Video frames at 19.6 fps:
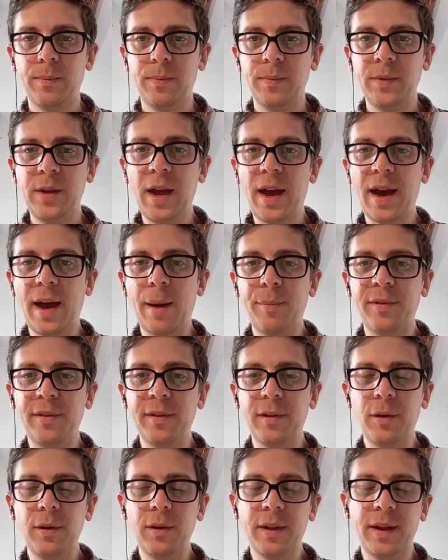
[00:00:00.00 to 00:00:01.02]
Yeah,
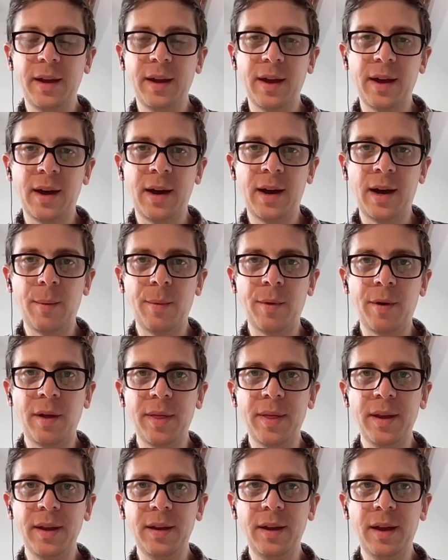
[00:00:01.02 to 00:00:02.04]
absolutely. And
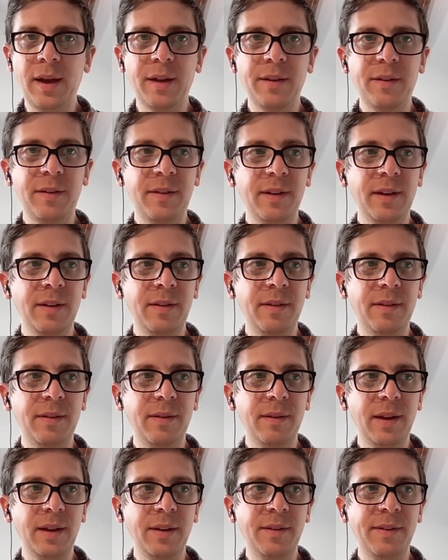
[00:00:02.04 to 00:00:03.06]
I think,
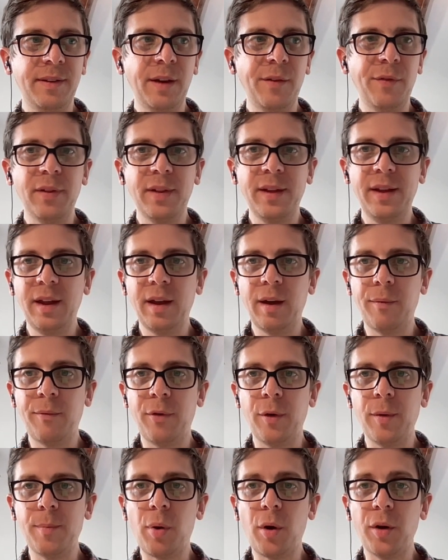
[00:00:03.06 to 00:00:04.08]
it's definitely a
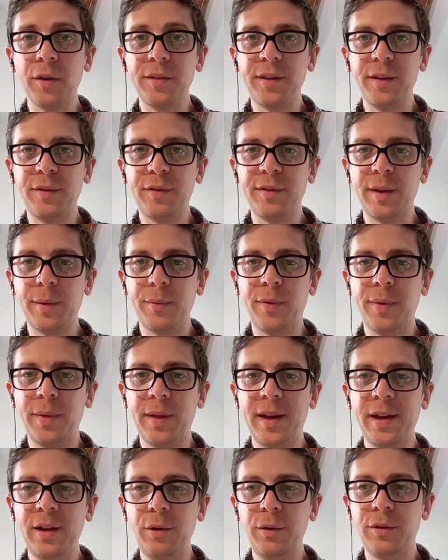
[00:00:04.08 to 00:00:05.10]
very positive step for
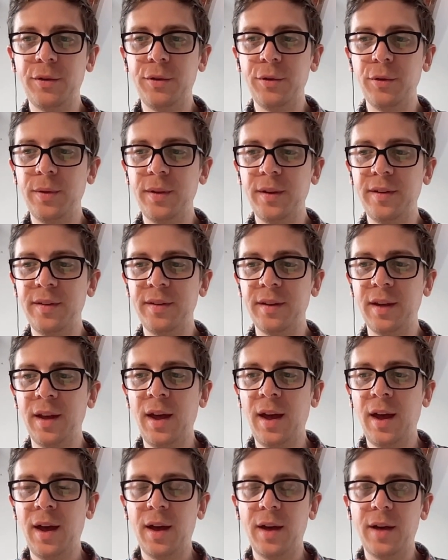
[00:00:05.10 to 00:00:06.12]
the EU to do this,
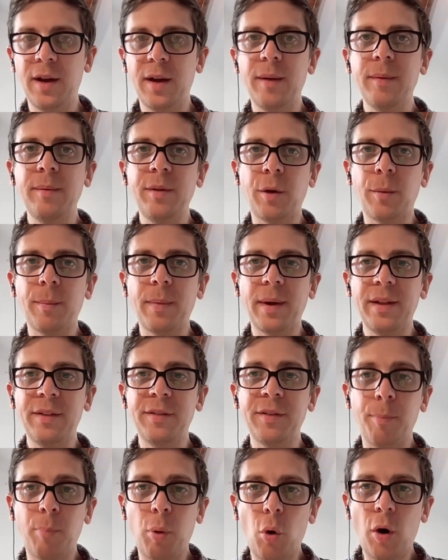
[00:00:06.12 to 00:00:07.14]
to
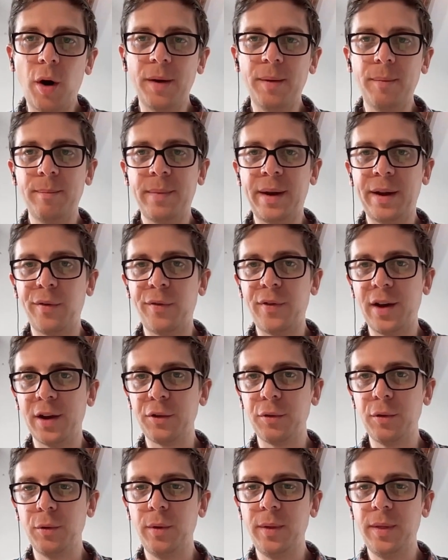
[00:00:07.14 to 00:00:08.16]
support
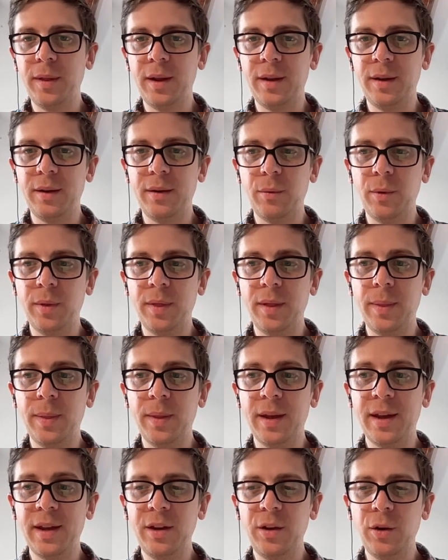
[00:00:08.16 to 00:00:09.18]
manufacturing within
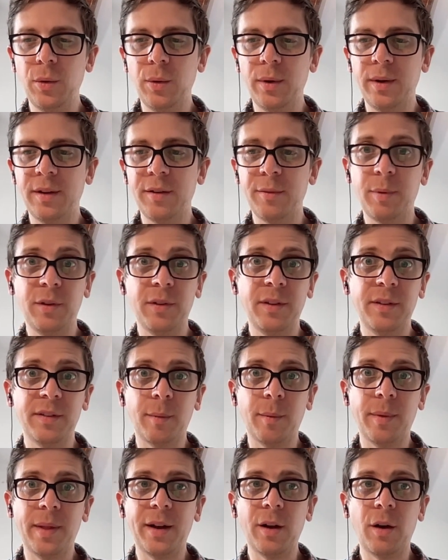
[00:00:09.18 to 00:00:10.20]
the EU, and especially
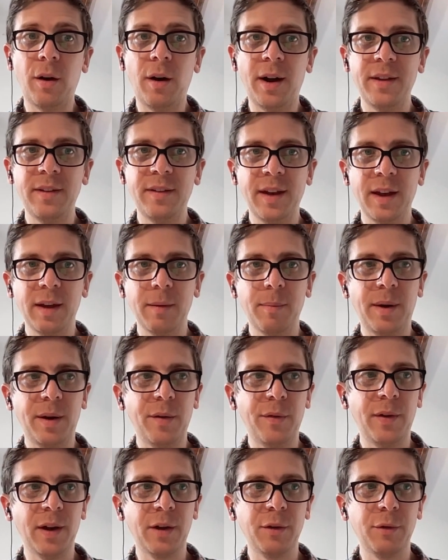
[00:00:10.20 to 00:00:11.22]
some of that high tech
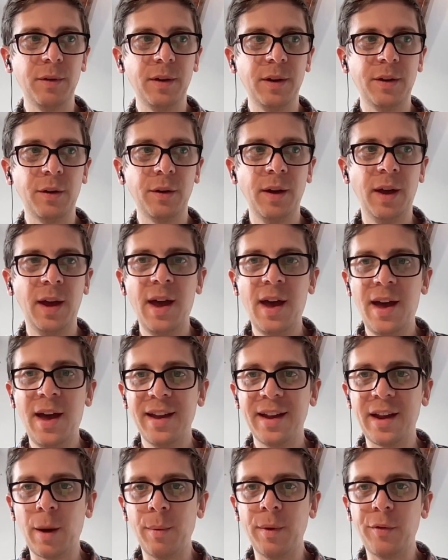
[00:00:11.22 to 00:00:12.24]
manufacturing.
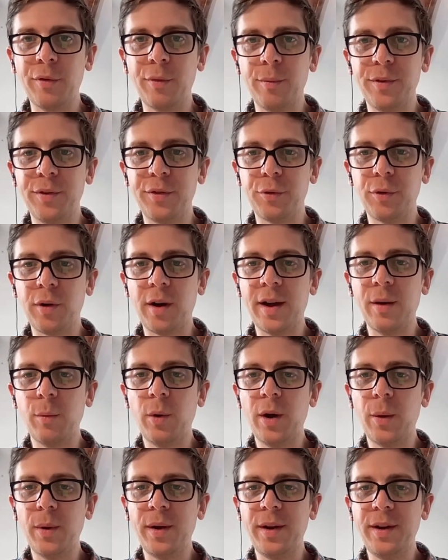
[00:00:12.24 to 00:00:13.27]
Coming from Australia,
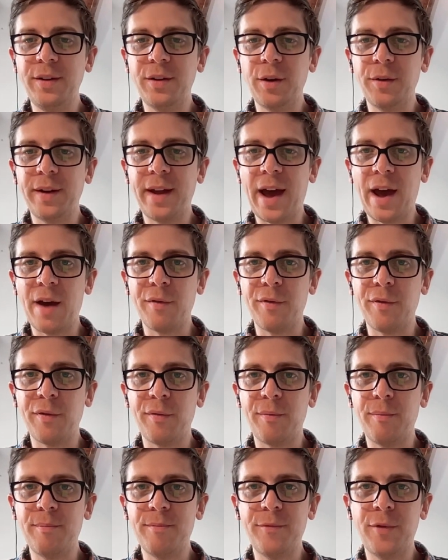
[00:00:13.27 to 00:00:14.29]
where we don't
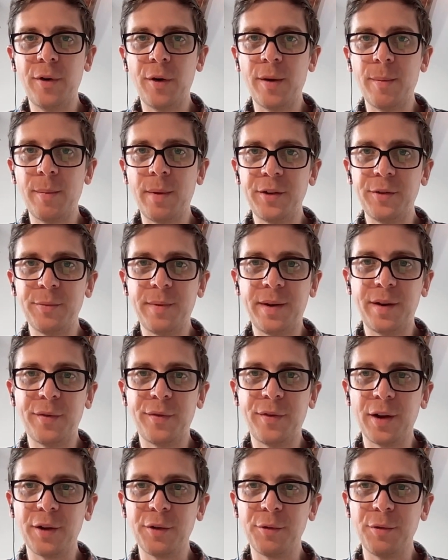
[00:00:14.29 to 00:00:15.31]
have very much
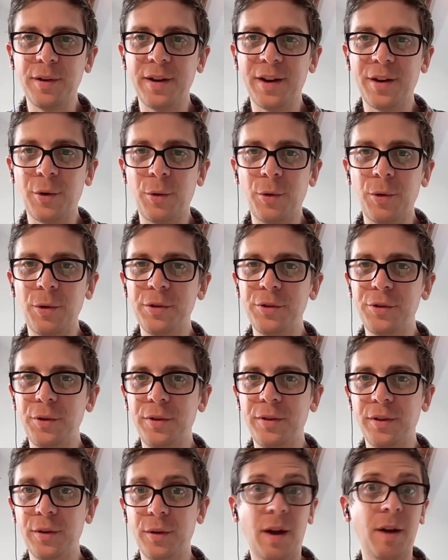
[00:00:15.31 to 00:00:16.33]
manufacturing at all
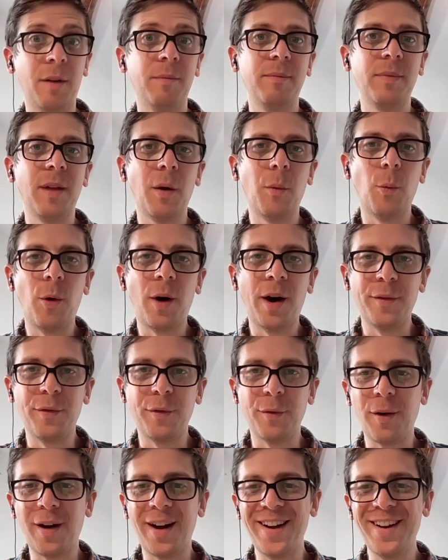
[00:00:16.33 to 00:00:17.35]
due to a wide
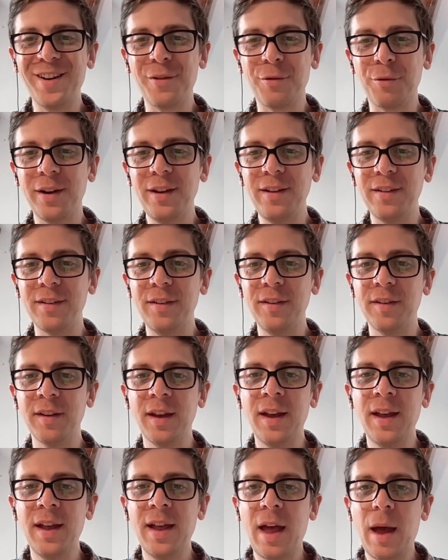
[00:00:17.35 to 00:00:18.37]
variety of reasons,
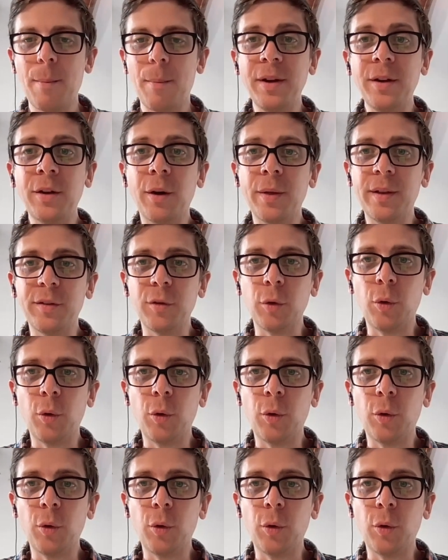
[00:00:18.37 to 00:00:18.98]
But, there's